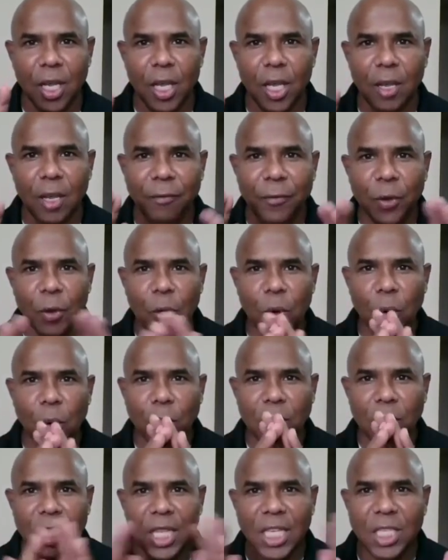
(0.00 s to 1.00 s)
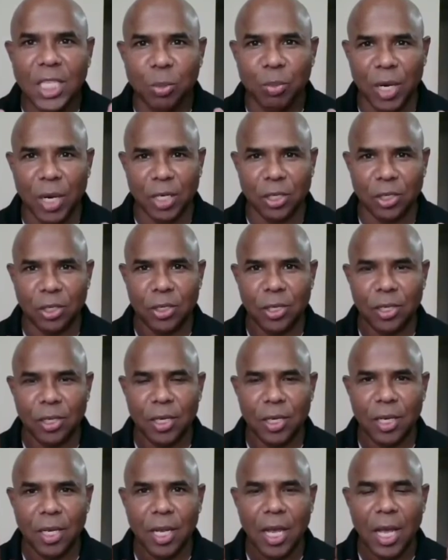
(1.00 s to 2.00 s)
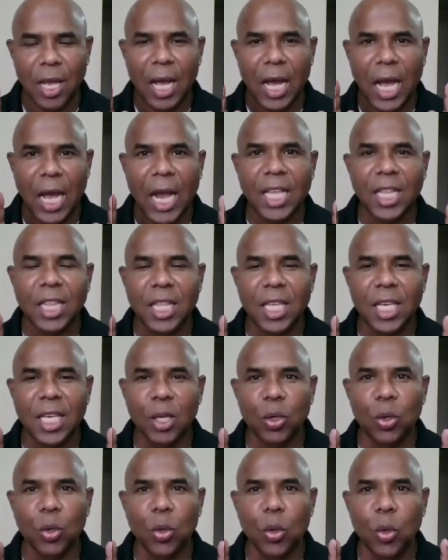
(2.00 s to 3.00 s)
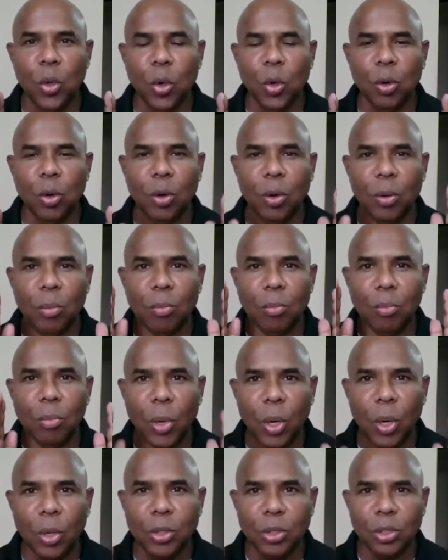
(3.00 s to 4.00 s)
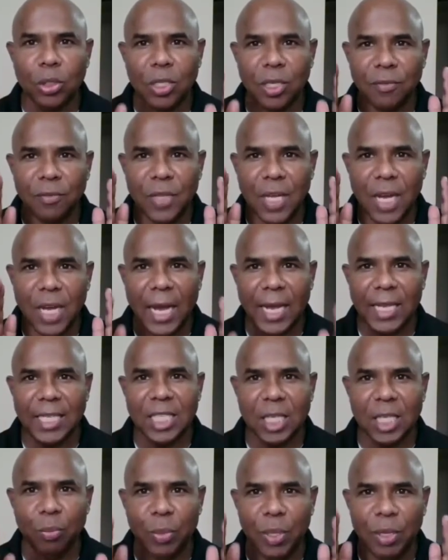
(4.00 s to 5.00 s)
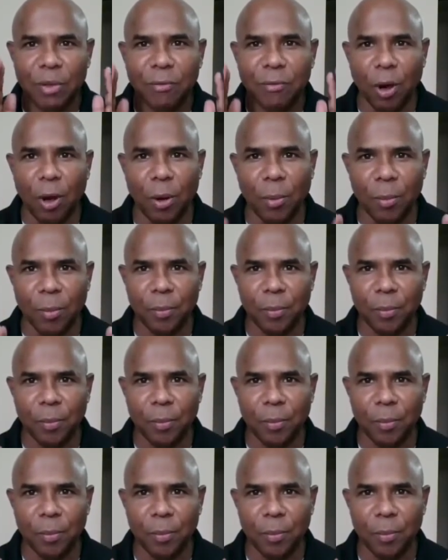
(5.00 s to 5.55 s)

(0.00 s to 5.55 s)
If you know this much, I think you know most of the ICP form.